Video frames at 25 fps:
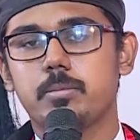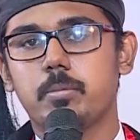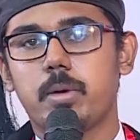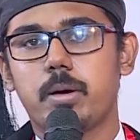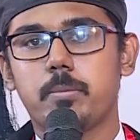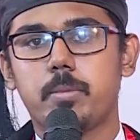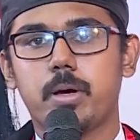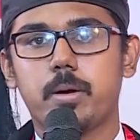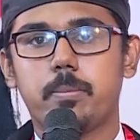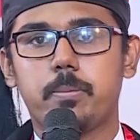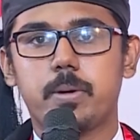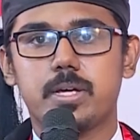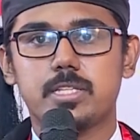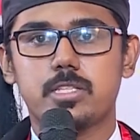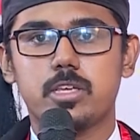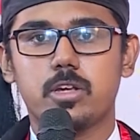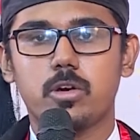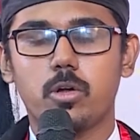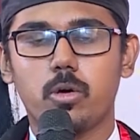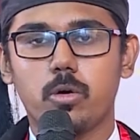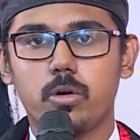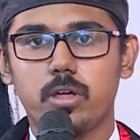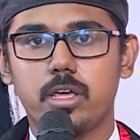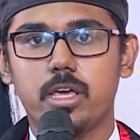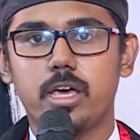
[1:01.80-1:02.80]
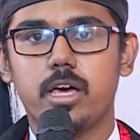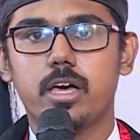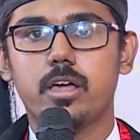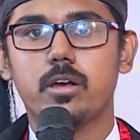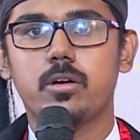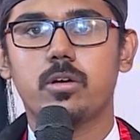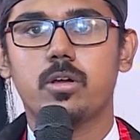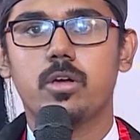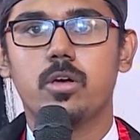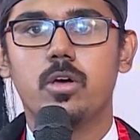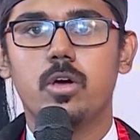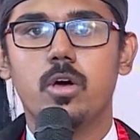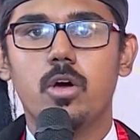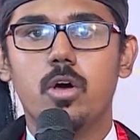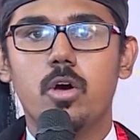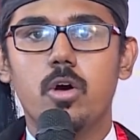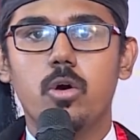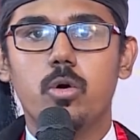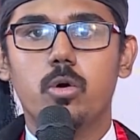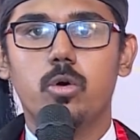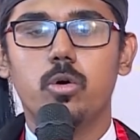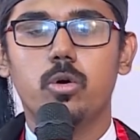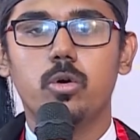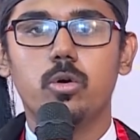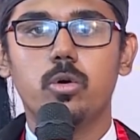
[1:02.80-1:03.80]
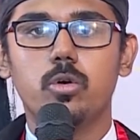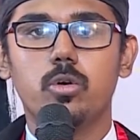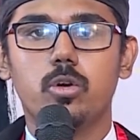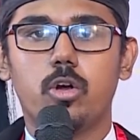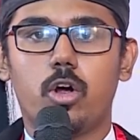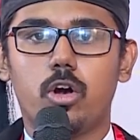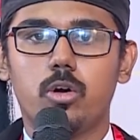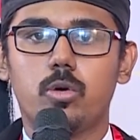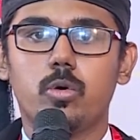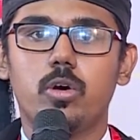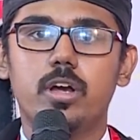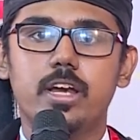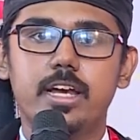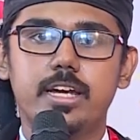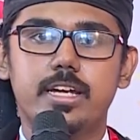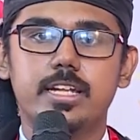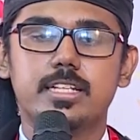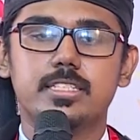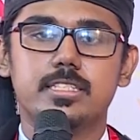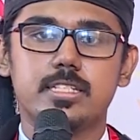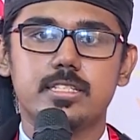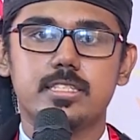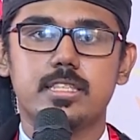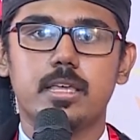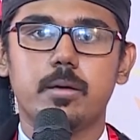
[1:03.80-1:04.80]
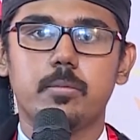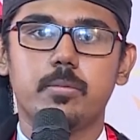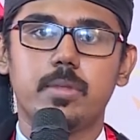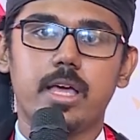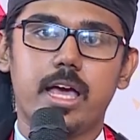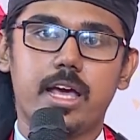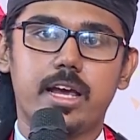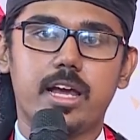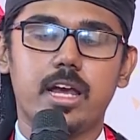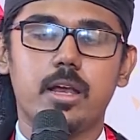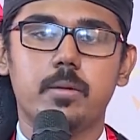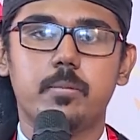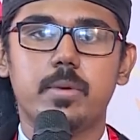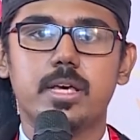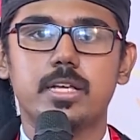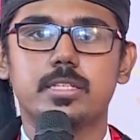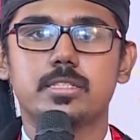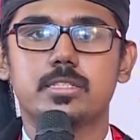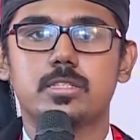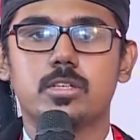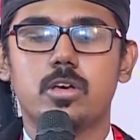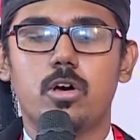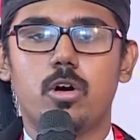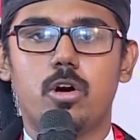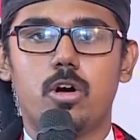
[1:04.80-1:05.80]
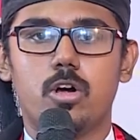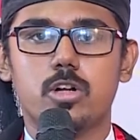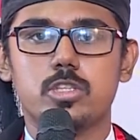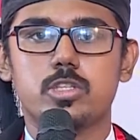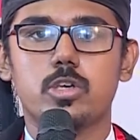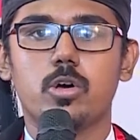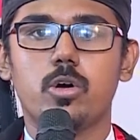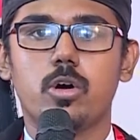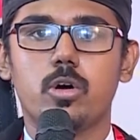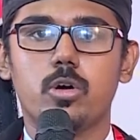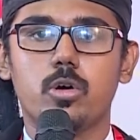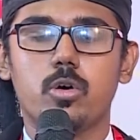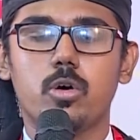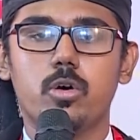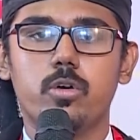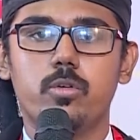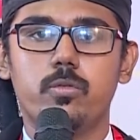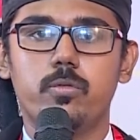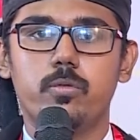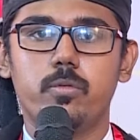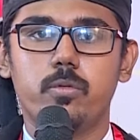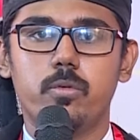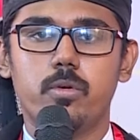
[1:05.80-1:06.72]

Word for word: member present over here who not only teaches them the academics, also a good